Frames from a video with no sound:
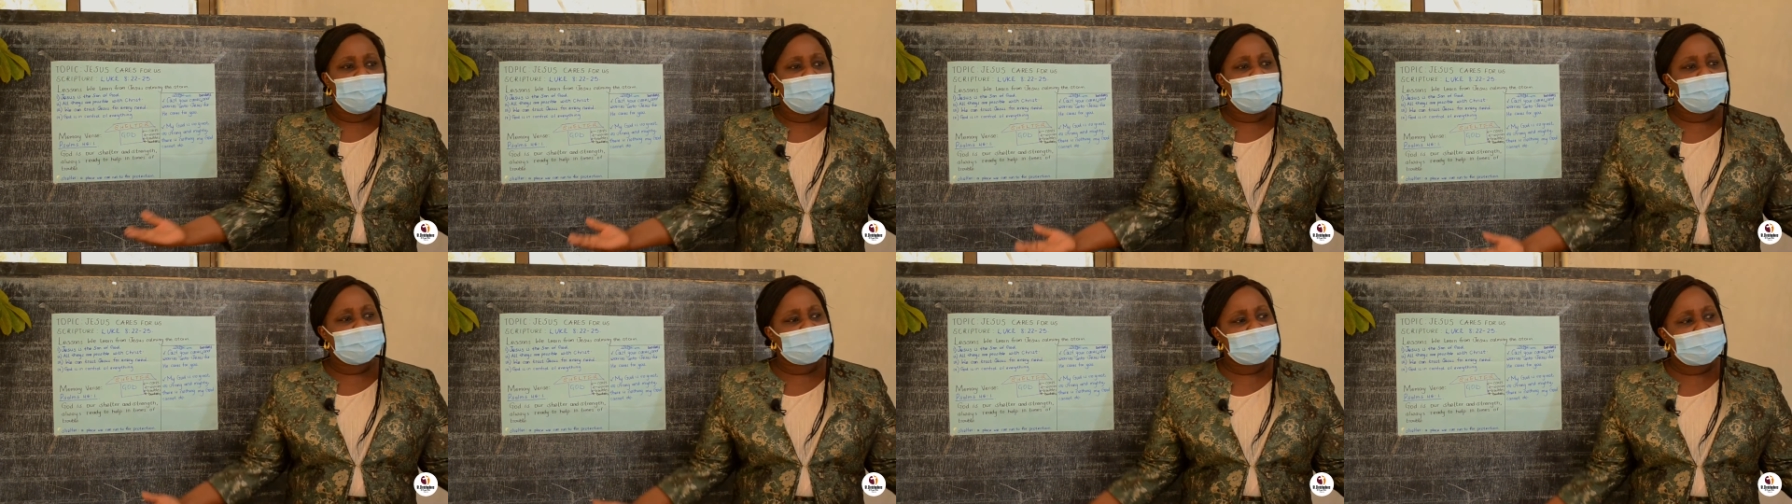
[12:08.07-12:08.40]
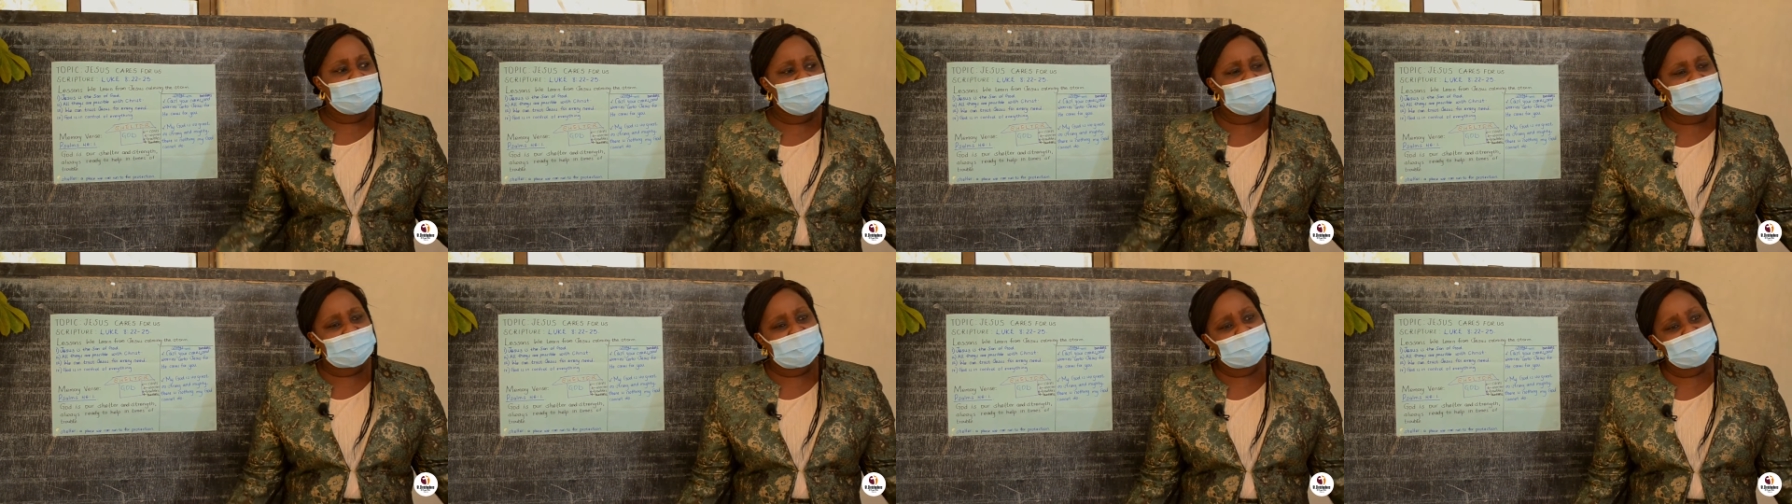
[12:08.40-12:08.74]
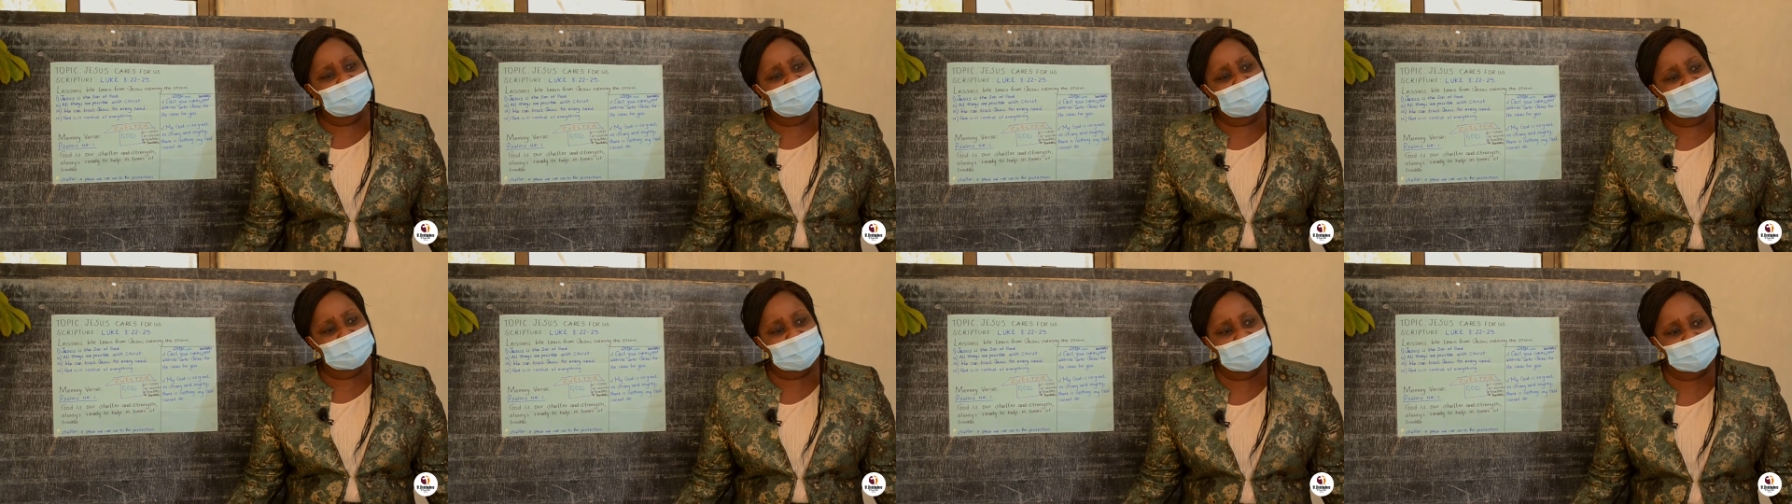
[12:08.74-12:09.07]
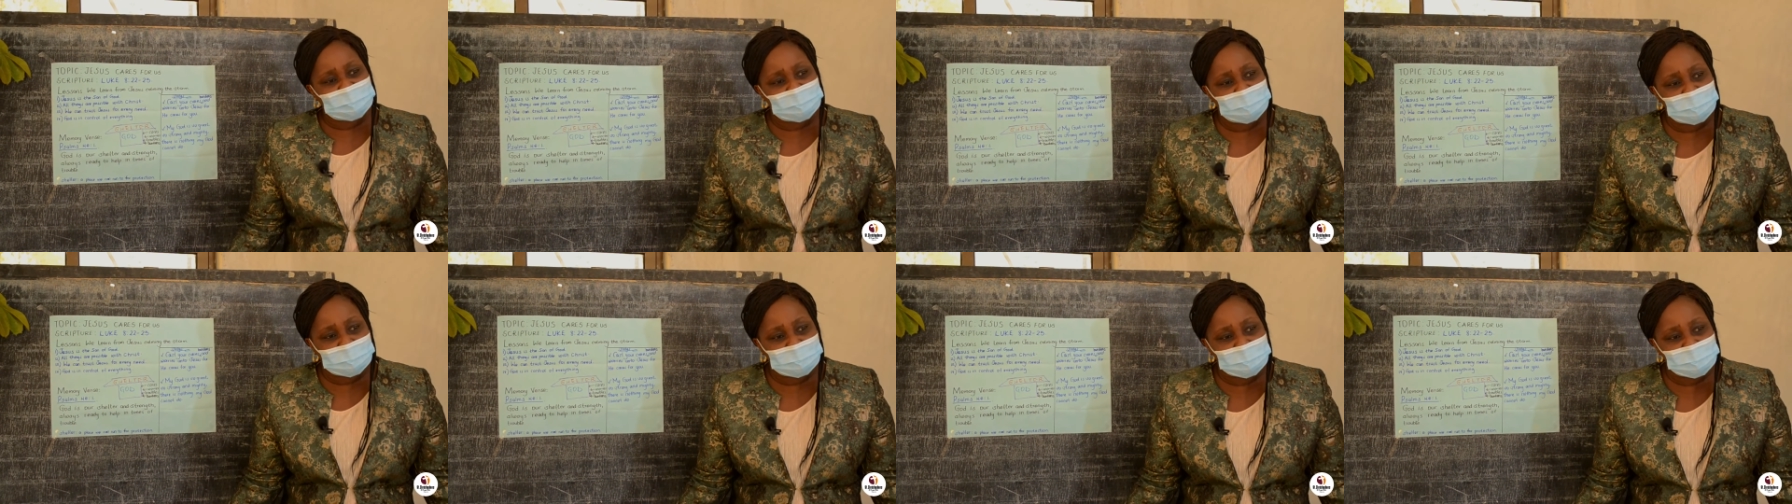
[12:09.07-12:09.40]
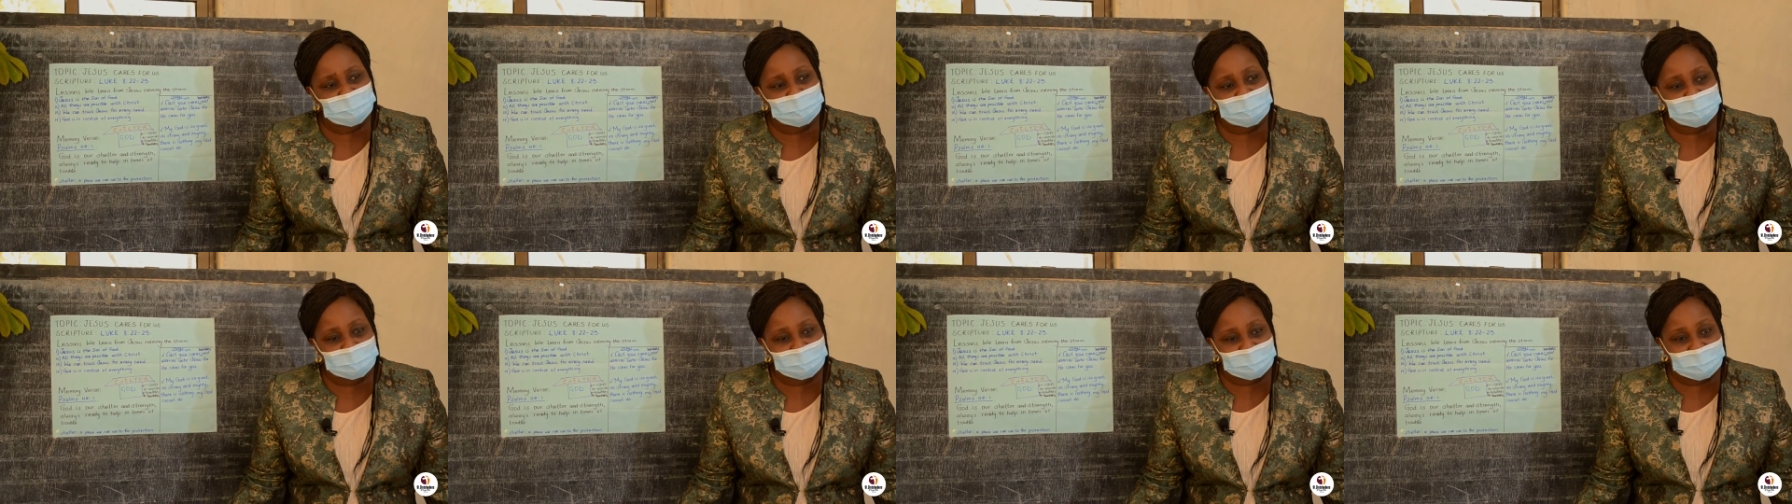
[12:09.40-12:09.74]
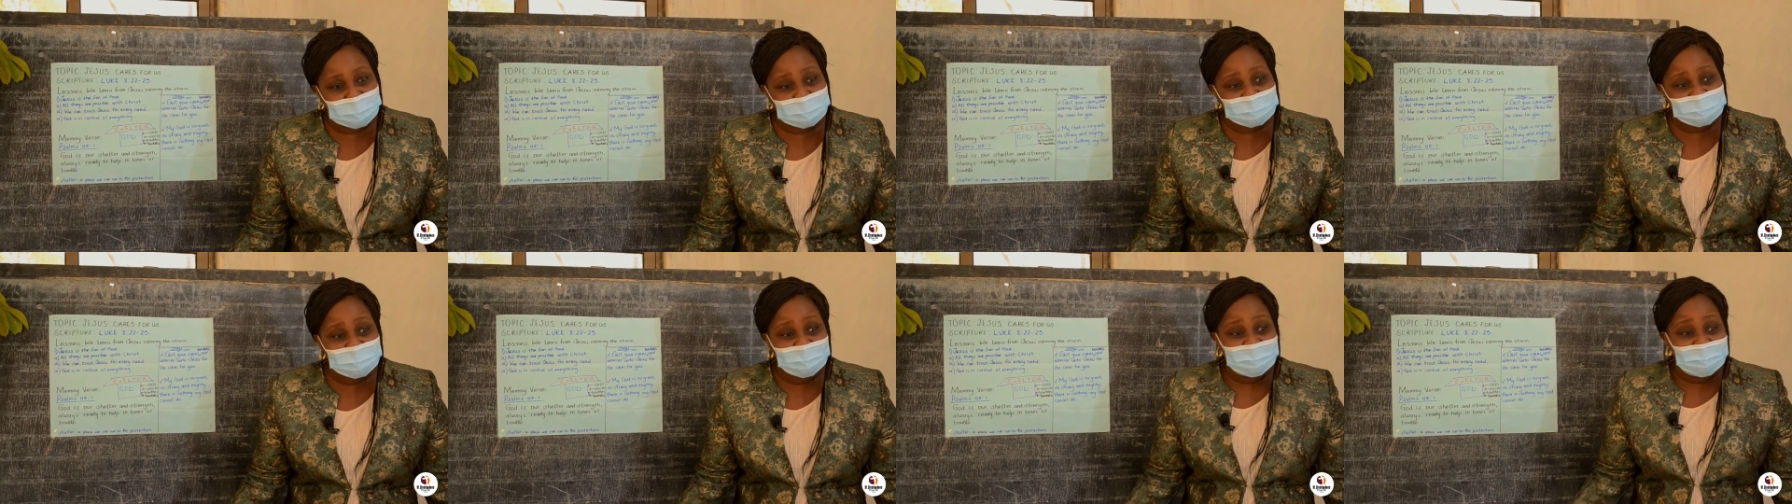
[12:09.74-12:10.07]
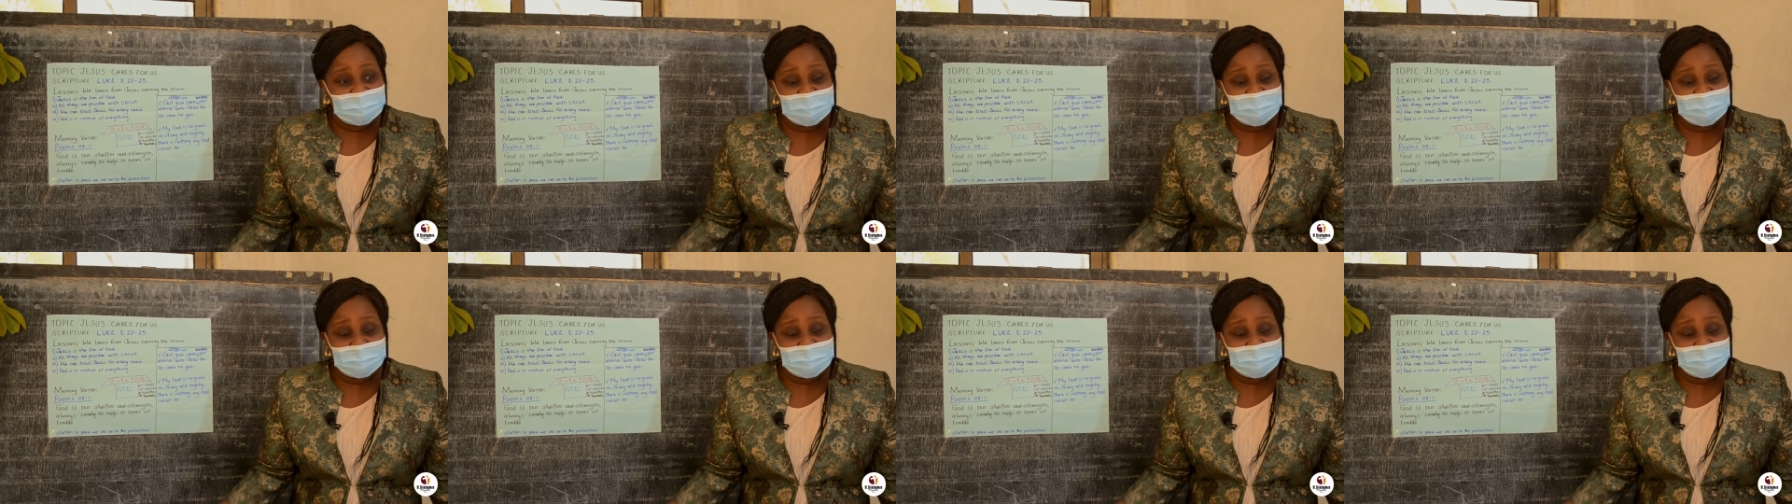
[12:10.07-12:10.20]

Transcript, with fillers: what else can Jesus not do for us?